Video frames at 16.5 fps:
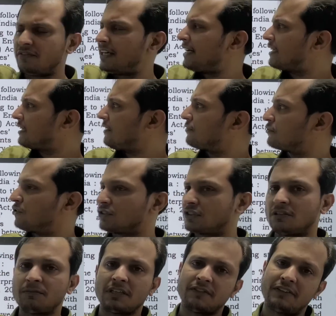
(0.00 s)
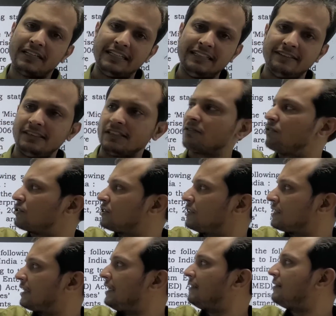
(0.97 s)
Very tough question, but very easy
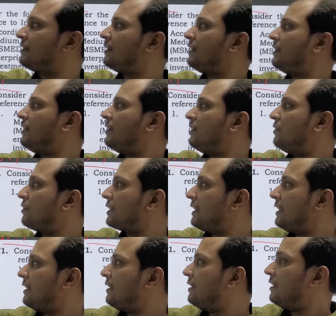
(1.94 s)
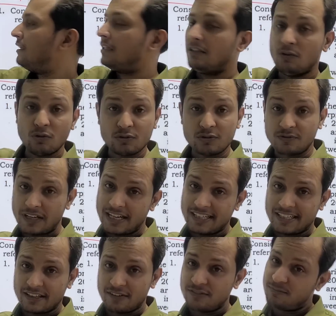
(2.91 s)
question, guys. Okay, looks very
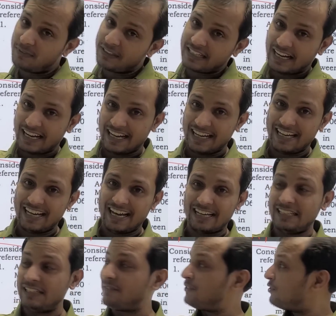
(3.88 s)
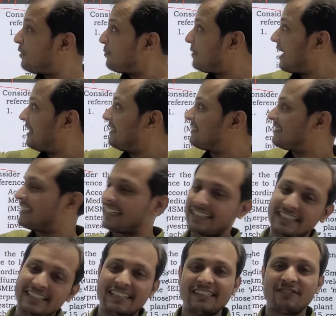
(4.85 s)
tough, but if you apply this
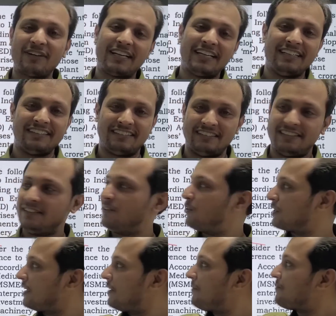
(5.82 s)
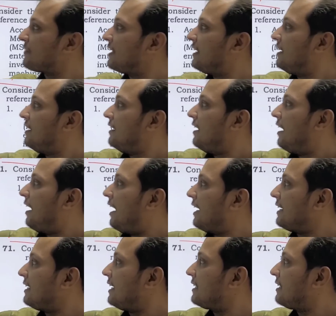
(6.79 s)
technique, it is very easy. Okay,
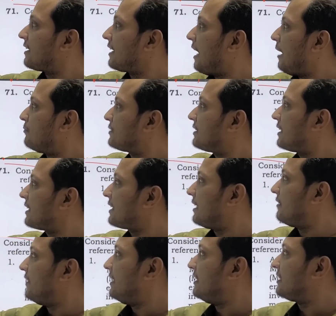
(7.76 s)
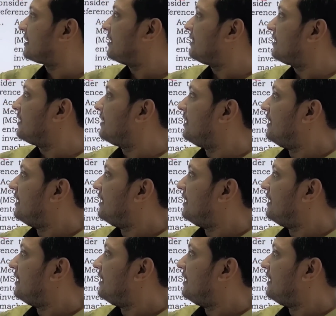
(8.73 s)
under the Ramsar Convention,